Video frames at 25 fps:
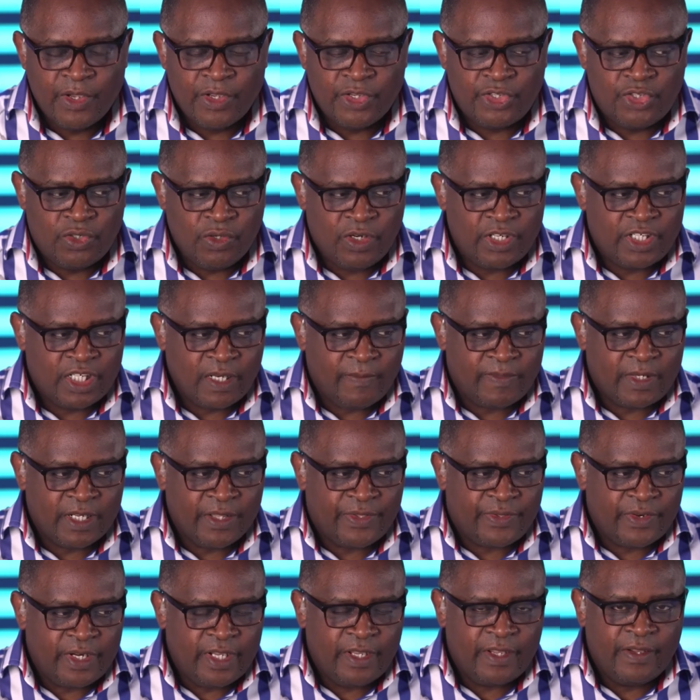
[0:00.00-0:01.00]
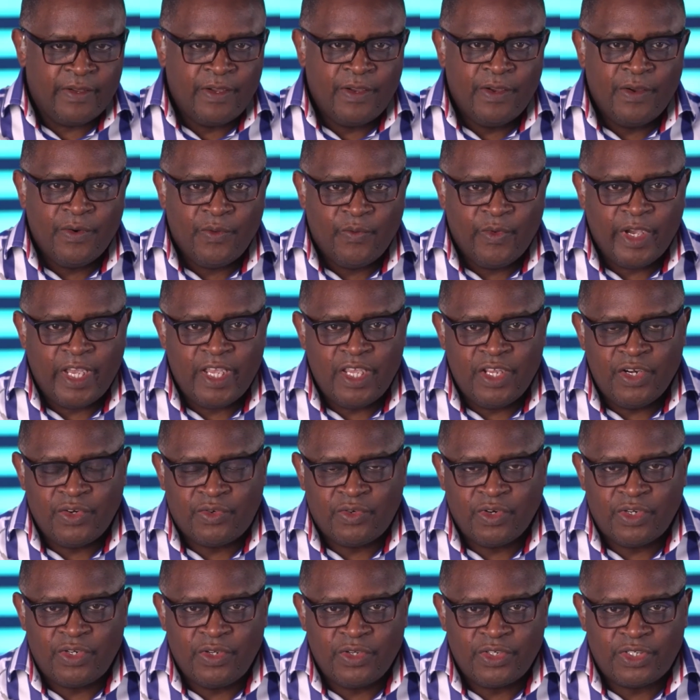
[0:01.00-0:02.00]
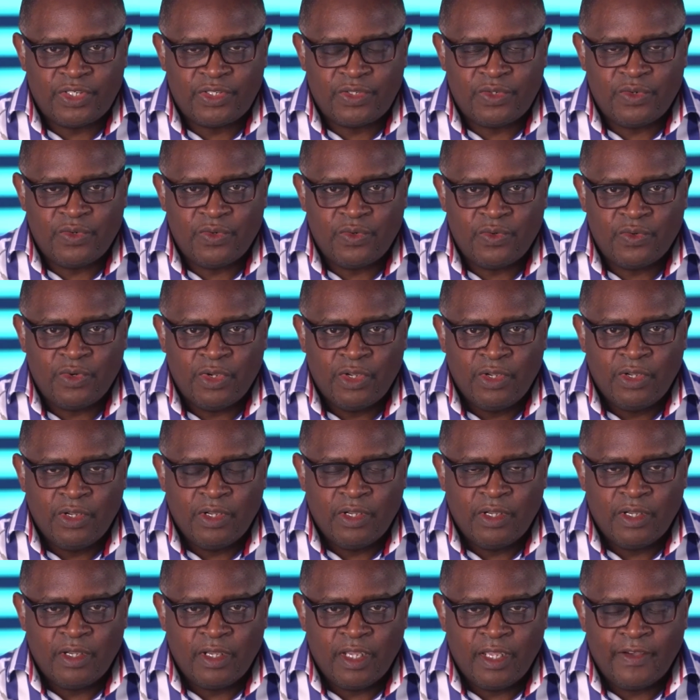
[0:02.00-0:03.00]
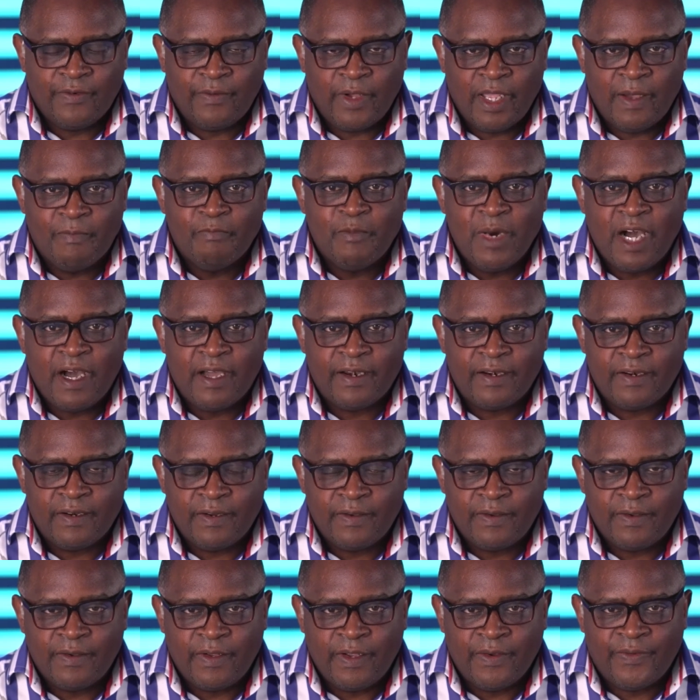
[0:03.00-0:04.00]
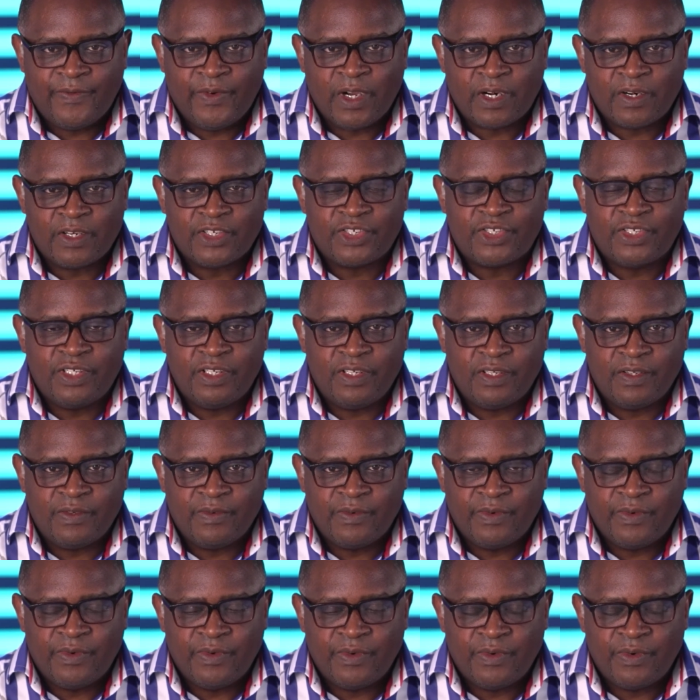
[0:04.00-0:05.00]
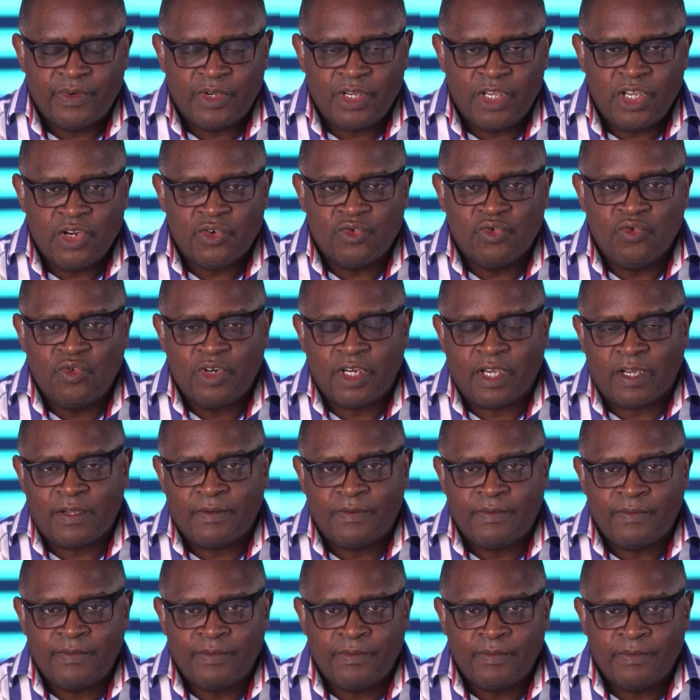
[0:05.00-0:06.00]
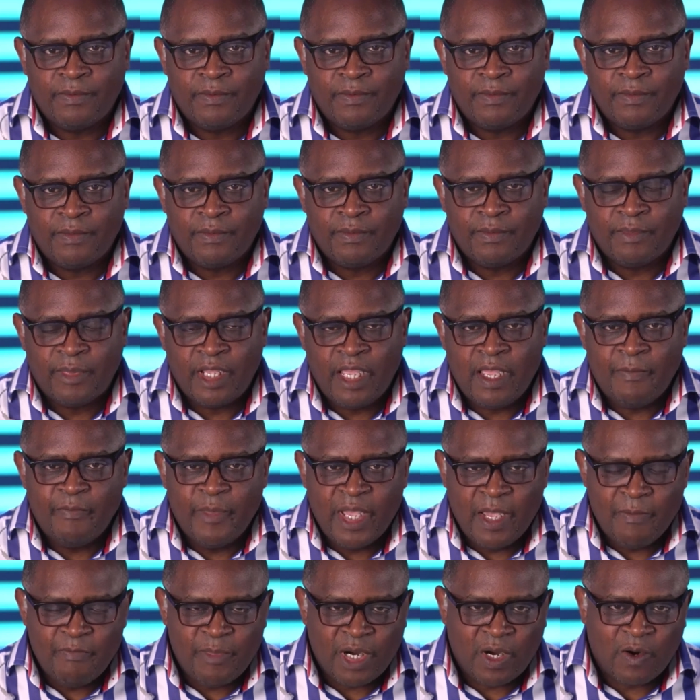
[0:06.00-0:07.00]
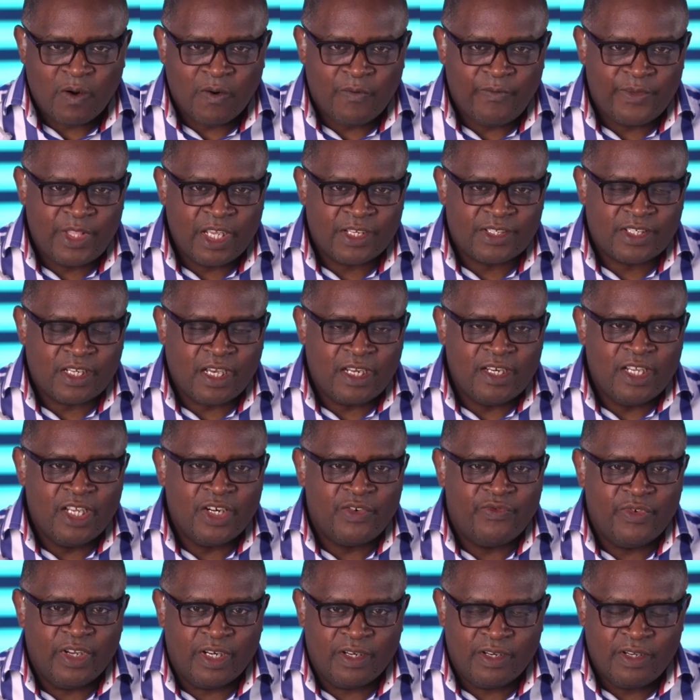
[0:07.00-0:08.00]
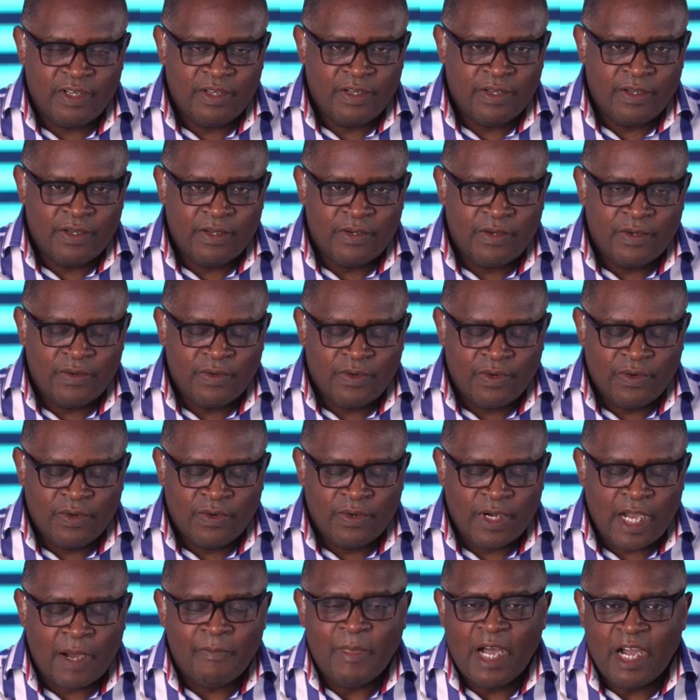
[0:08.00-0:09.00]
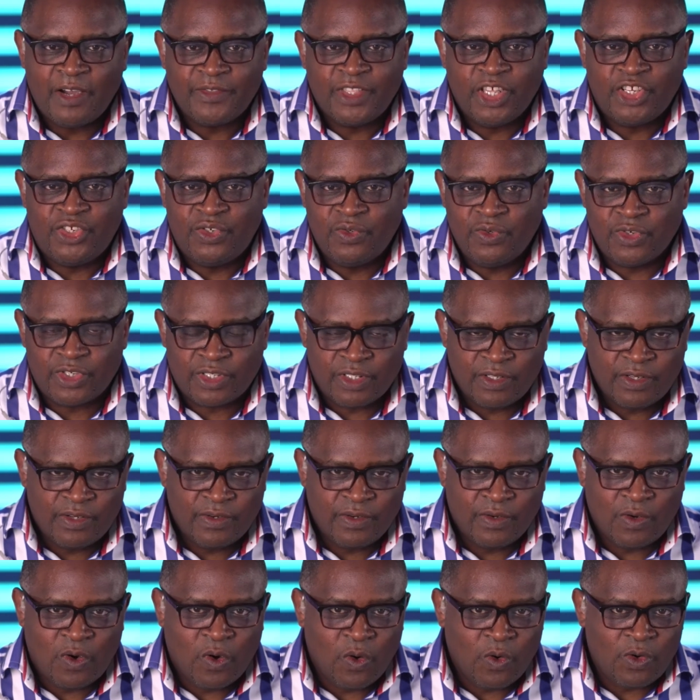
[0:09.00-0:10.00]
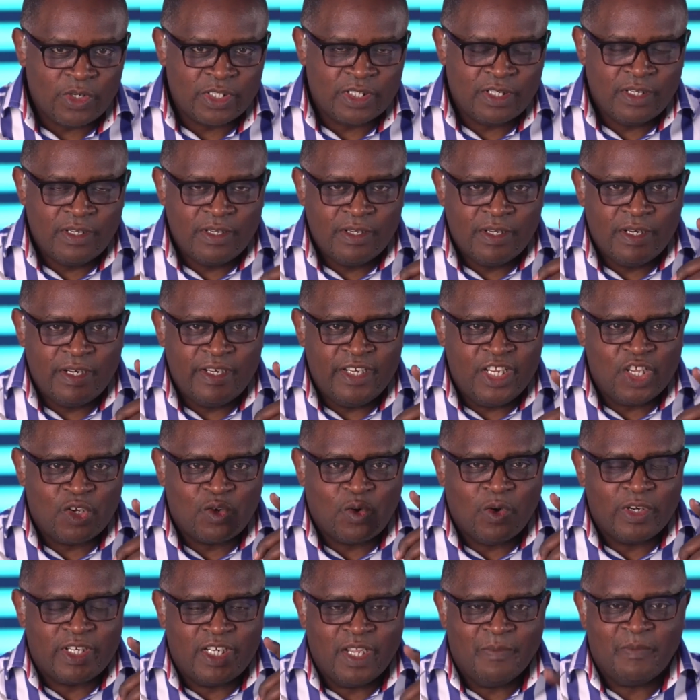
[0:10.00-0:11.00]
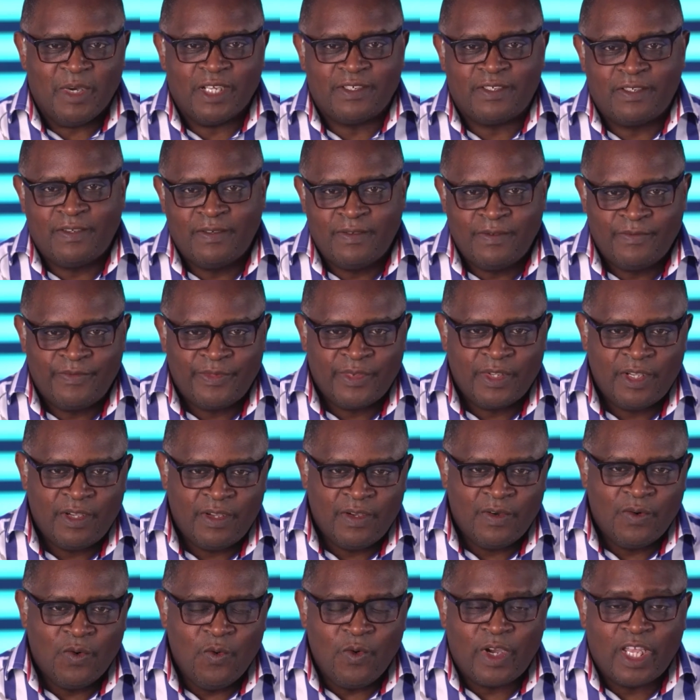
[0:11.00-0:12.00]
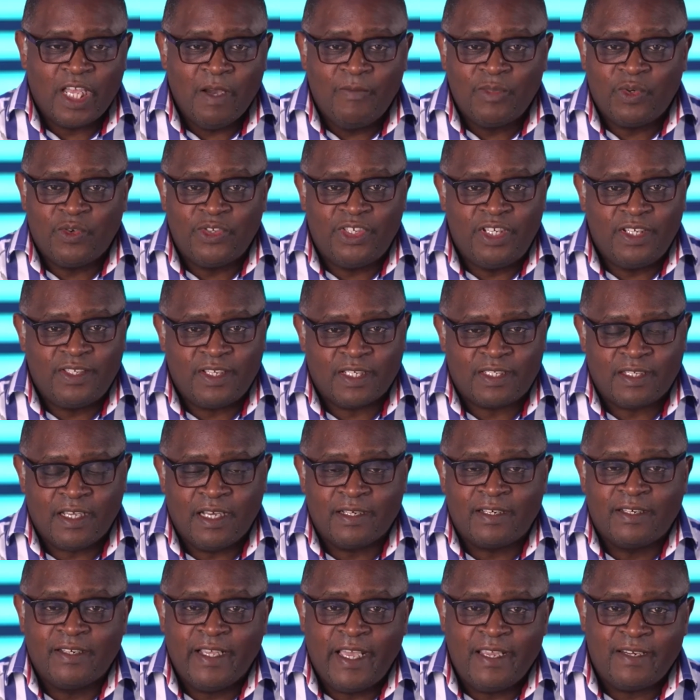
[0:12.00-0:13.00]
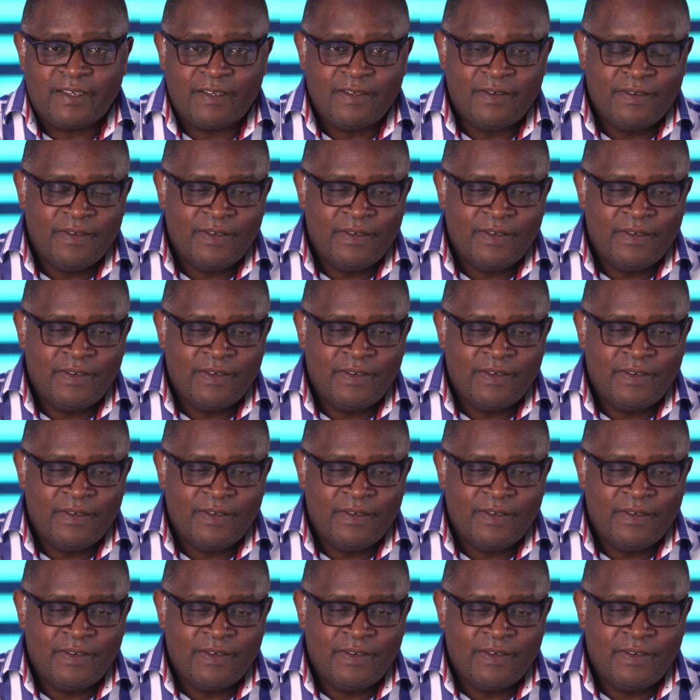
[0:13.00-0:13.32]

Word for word: John chapter 3, we are introduced to a man, a Pharisee, a ruler, a member of the Sanhedrin among the Jews called Nicodemus, who came to Jesus at night,